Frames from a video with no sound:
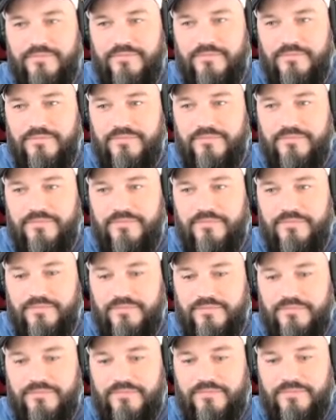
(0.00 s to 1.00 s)

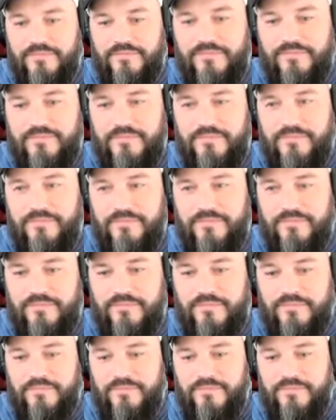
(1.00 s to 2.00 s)

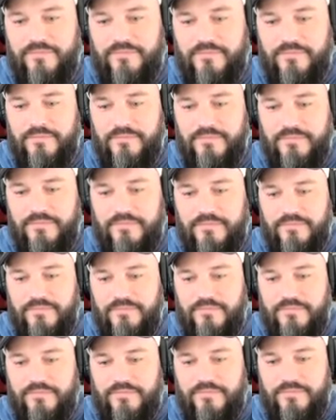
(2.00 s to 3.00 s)

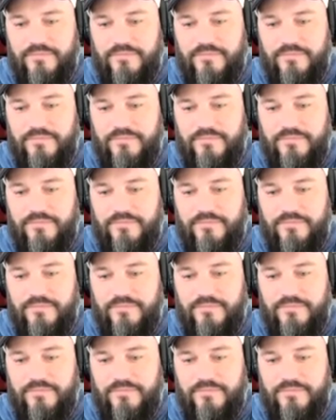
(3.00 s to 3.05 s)
(not speaking)